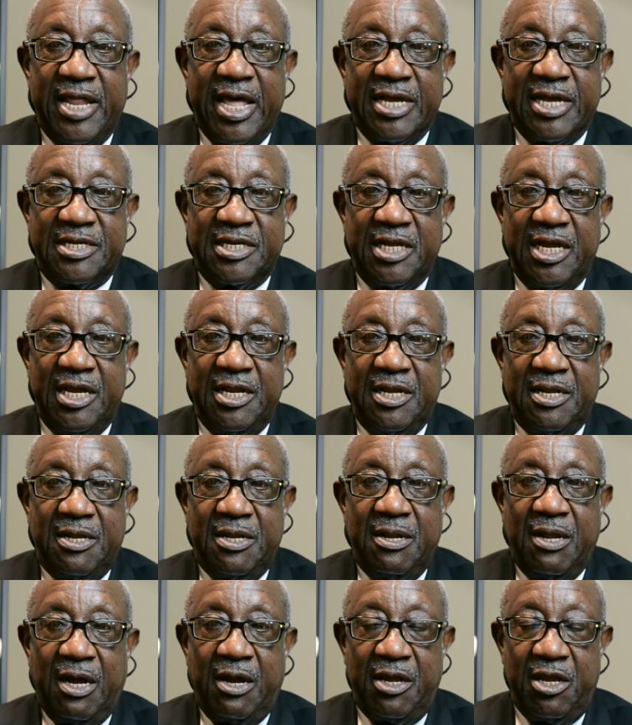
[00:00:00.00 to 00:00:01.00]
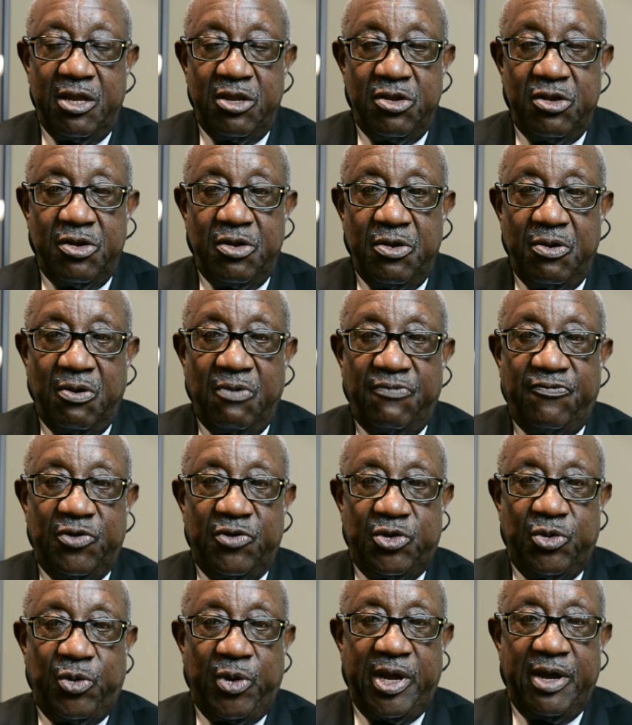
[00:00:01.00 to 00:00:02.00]
I stayed an engineer for
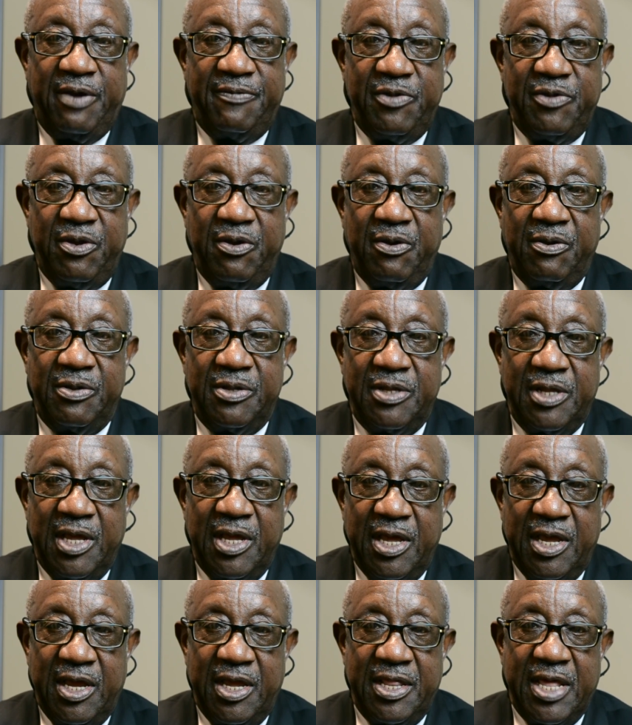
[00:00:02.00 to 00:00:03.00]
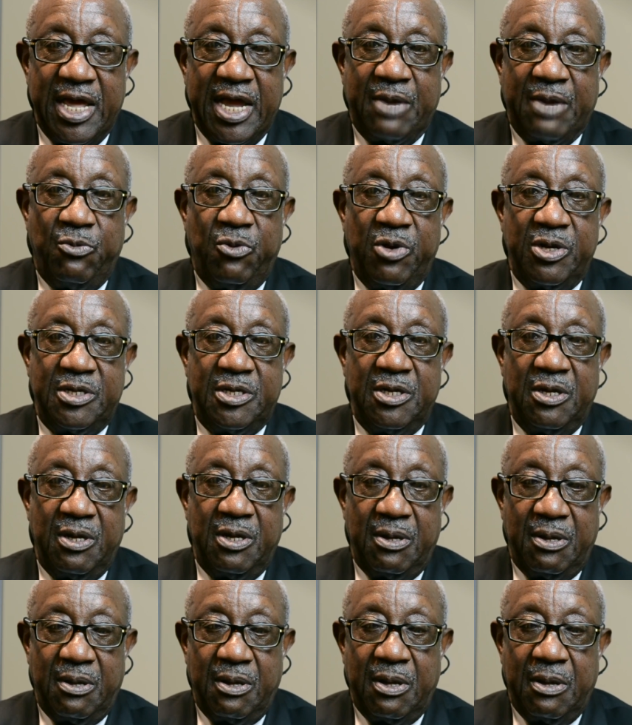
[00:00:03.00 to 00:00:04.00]
12 years and I went
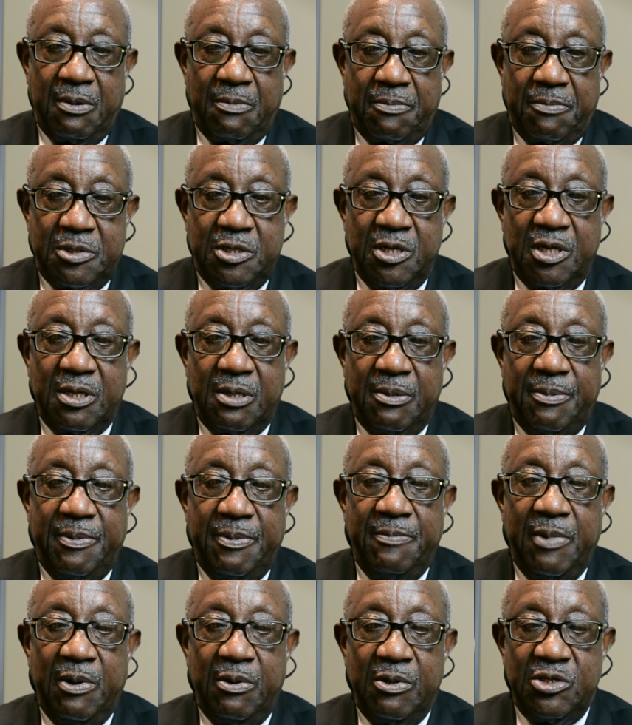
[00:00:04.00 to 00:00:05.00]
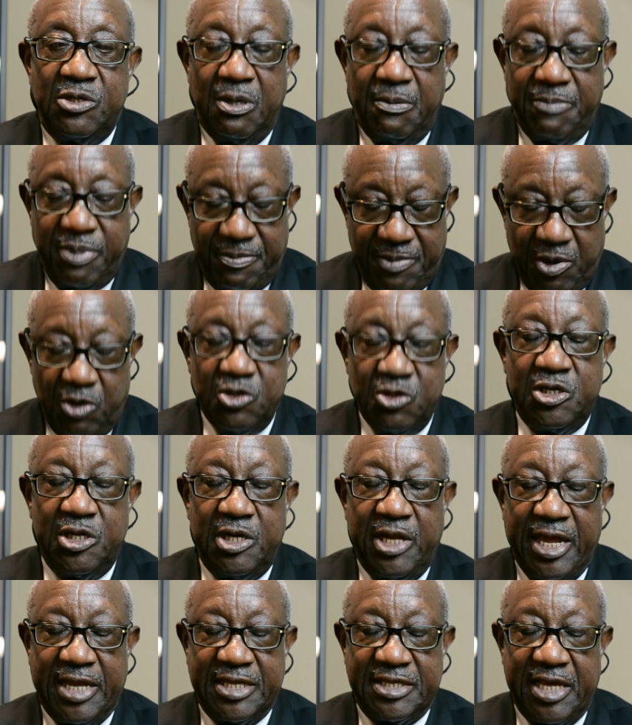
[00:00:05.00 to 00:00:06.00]
to took the promotion, promotion
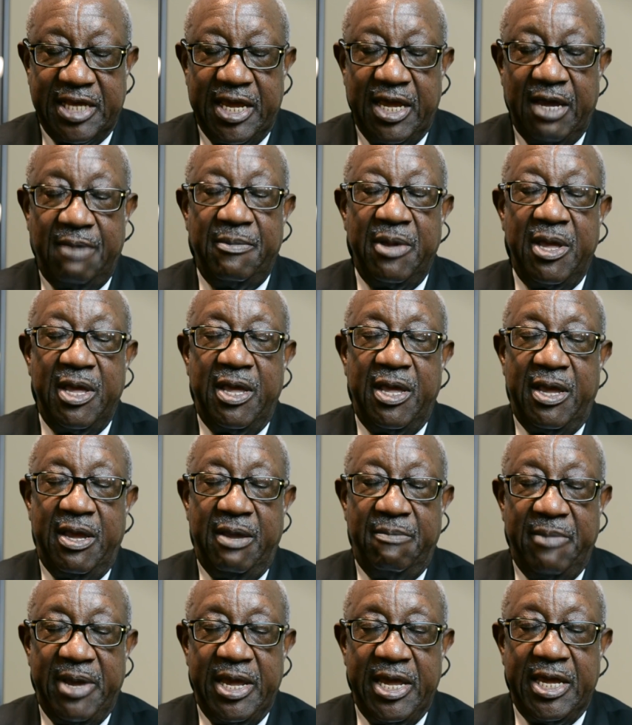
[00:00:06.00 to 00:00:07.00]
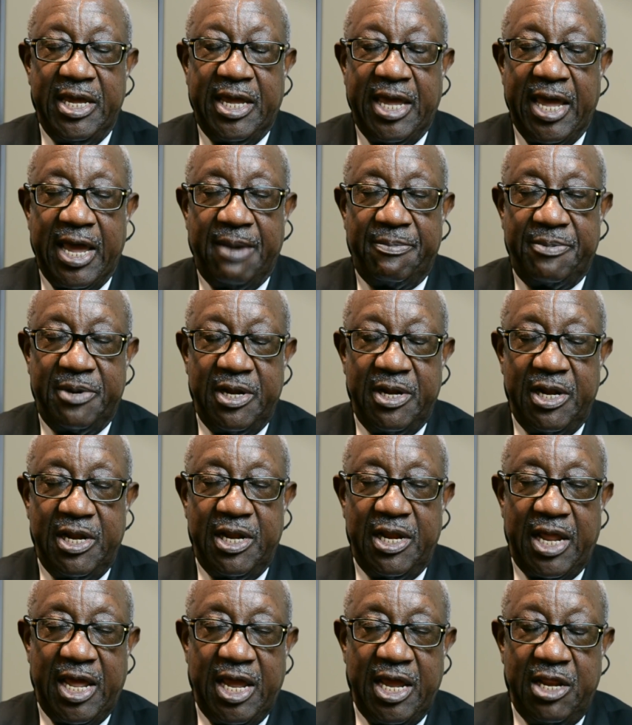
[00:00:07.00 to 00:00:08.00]
exam and made captain
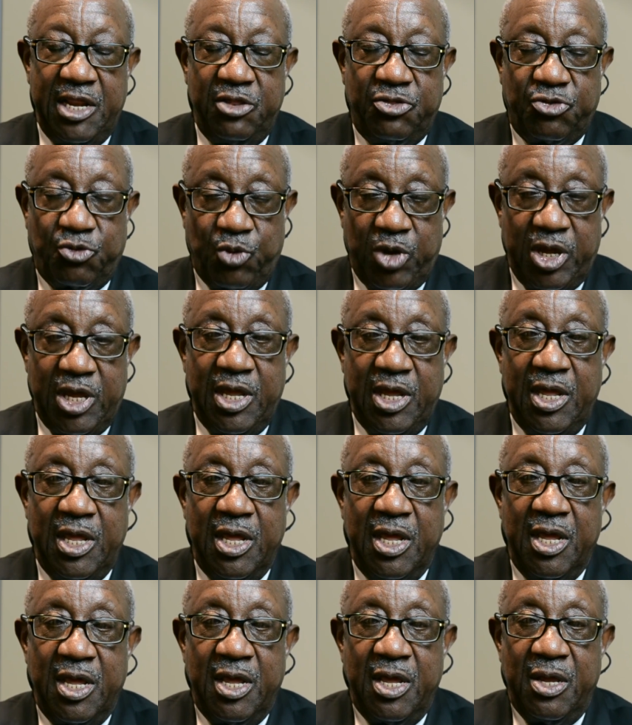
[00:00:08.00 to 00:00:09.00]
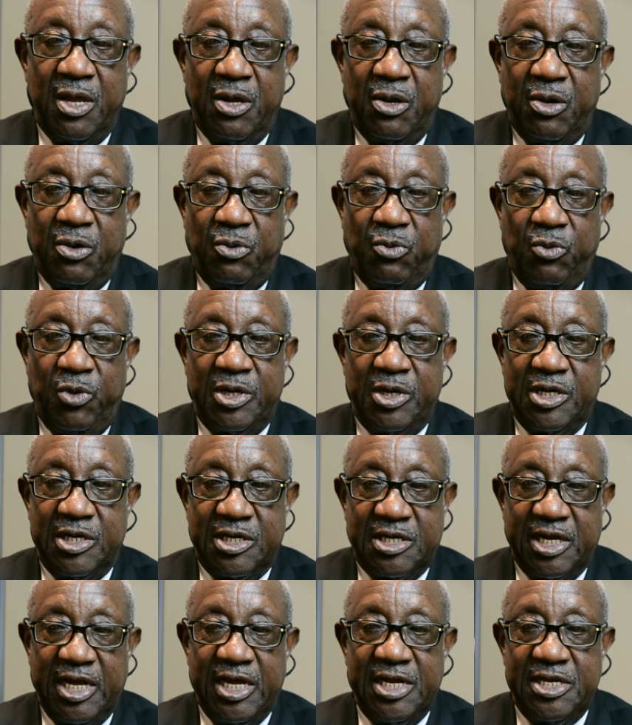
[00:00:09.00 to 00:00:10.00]
in 83 went to
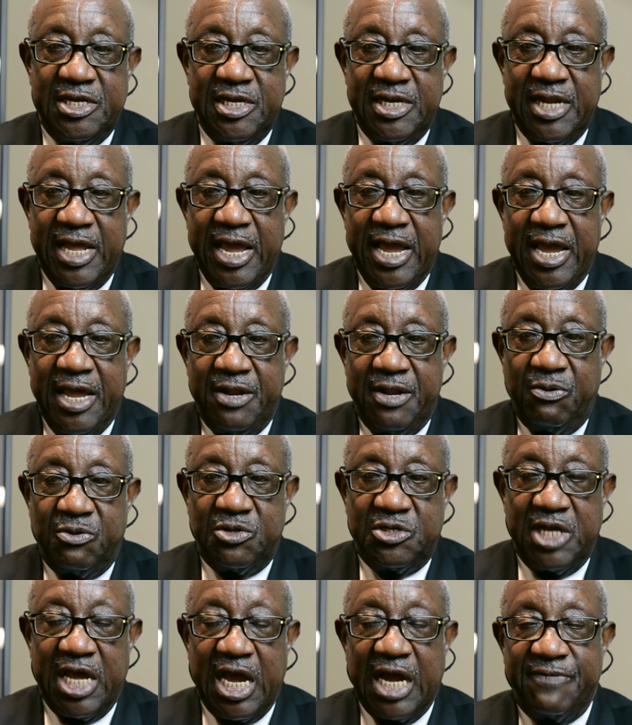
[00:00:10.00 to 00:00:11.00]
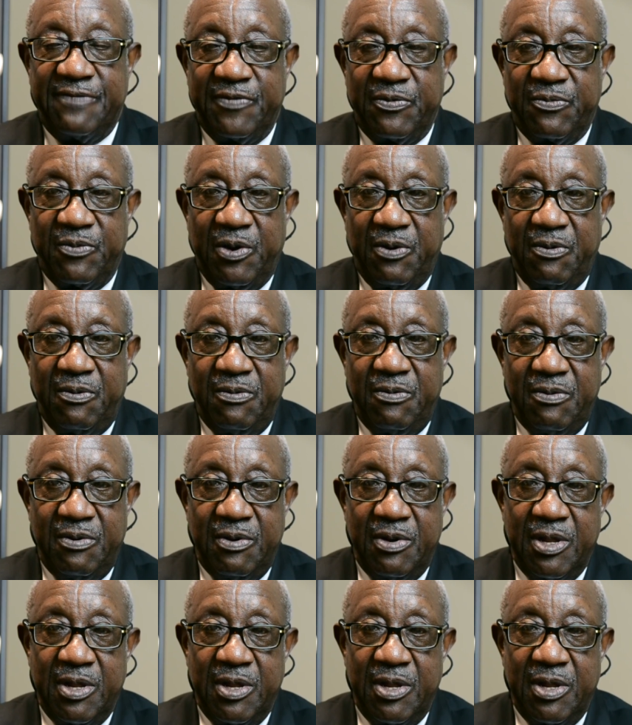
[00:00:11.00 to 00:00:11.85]
station 9 on Shackleford Road